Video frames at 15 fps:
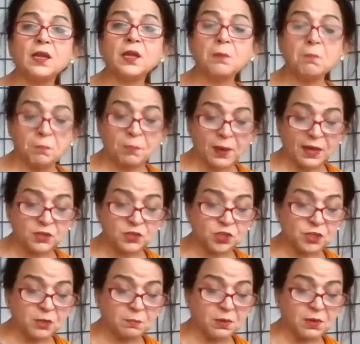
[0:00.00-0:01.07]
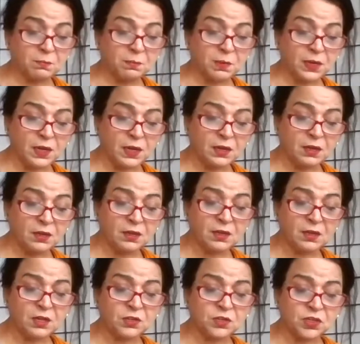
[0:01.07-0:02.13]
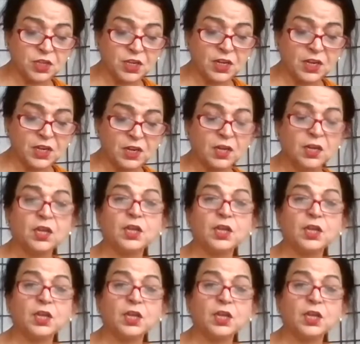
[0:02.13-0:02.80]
imperishable being is seen